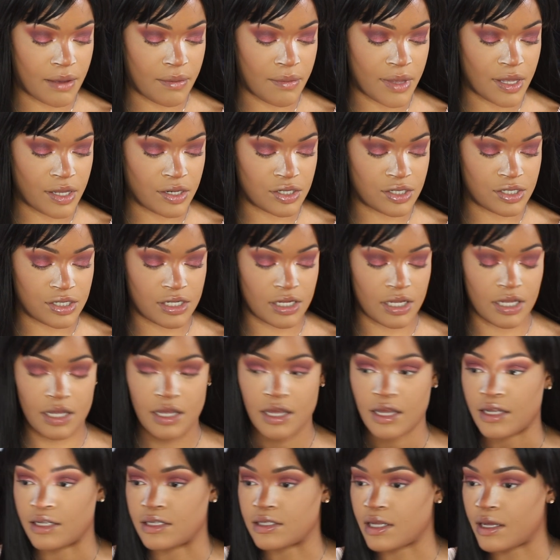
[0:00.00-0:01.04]
I mean,
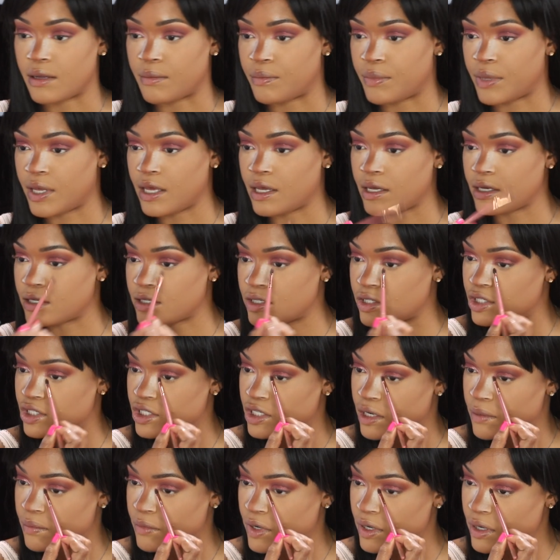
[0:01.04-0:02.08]
she is a pink
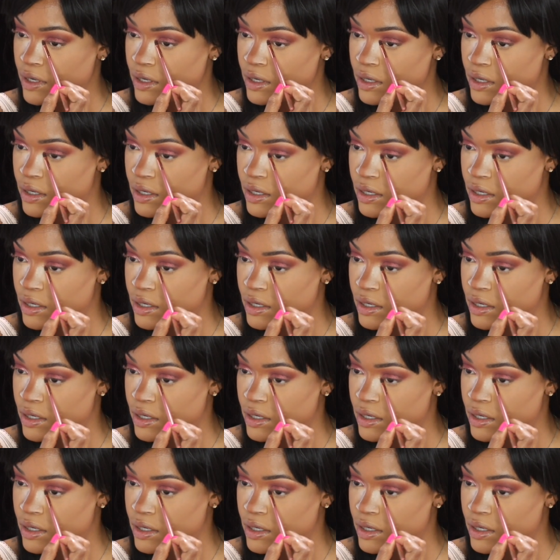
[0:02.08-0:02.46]
shimmer.